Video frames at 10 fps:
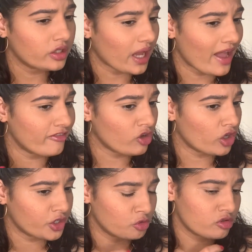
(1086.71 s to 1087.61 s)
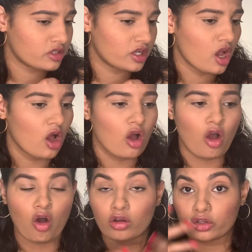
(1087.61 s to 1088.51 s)
have not used
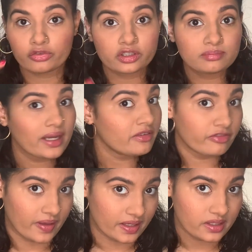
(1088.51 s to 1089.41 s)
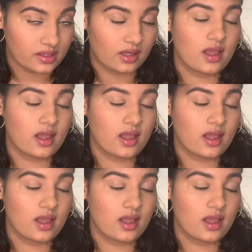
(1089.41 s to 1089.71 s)
all over my face,